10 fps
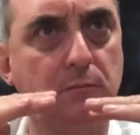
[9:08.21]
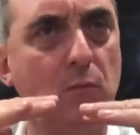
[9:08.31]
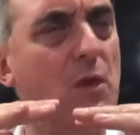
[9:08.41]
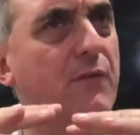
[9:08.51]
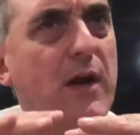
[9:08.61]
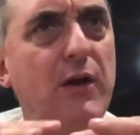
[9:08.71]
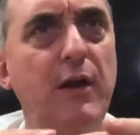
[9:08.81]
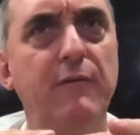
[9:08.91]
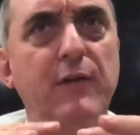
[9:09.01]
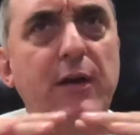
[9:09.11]
Very,
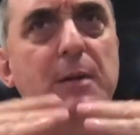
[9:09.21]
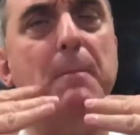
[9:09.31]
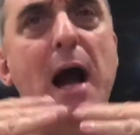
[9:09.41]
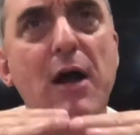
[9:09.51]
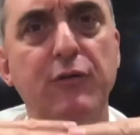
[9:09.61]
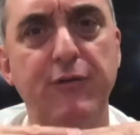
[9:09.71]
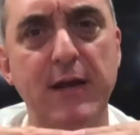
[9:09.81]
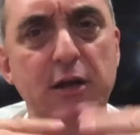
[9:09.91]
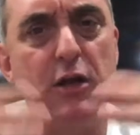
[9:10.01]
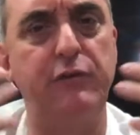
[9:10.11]
very mild finish.
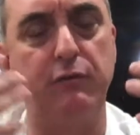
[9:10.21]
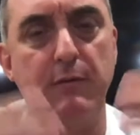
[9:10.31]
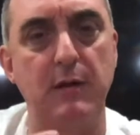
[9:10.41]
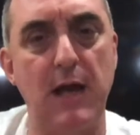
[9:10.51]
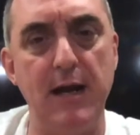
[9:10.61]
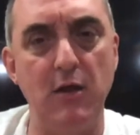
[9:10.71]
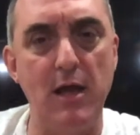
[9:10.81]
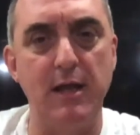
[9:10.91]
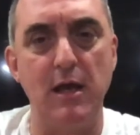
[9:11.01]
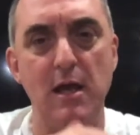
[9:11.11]
It's kind of like
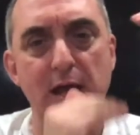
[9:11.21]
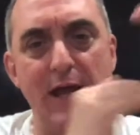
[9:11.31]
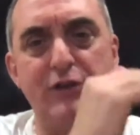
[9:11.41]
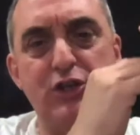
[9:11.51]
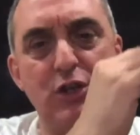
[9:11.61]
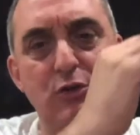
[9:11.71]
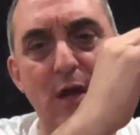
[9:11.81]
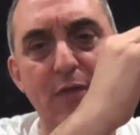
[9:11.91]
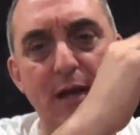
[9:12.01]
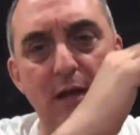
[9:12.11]
hits you and
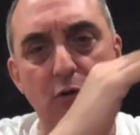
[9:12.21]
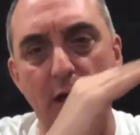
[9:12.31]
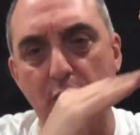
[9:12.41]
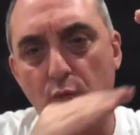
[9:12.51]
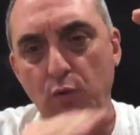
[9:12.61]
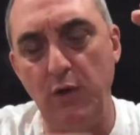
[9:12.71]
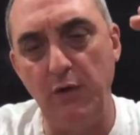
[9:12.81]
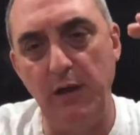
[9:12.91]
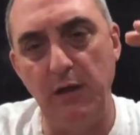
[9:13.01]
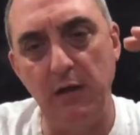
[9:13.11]
then it like
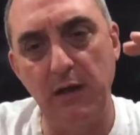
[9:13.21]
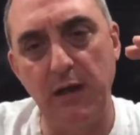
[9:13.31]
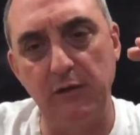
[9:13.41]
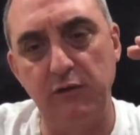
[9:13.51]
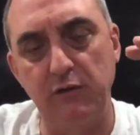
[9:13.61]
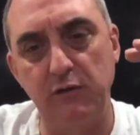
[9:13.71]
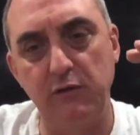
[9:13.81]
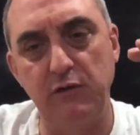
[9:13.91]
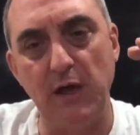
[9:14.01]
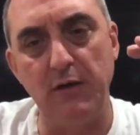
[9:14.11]
really gets
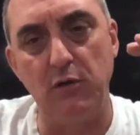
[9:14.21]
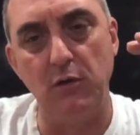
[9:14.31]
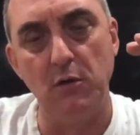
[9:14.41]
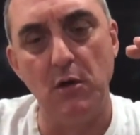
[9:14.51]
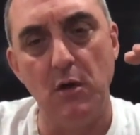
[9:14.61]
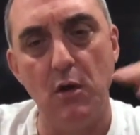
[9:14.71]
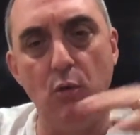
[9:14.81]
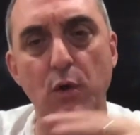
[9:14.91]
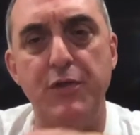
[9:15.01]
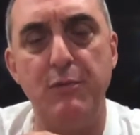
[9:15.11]
subtle
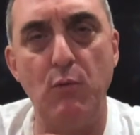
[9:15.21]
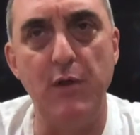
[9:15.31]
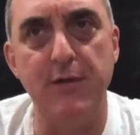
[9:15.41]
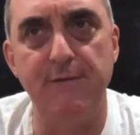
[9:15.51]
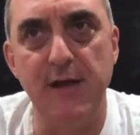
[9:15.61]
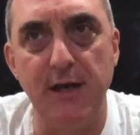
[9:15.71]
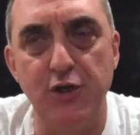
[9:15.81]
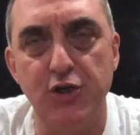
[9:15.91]
with the finish.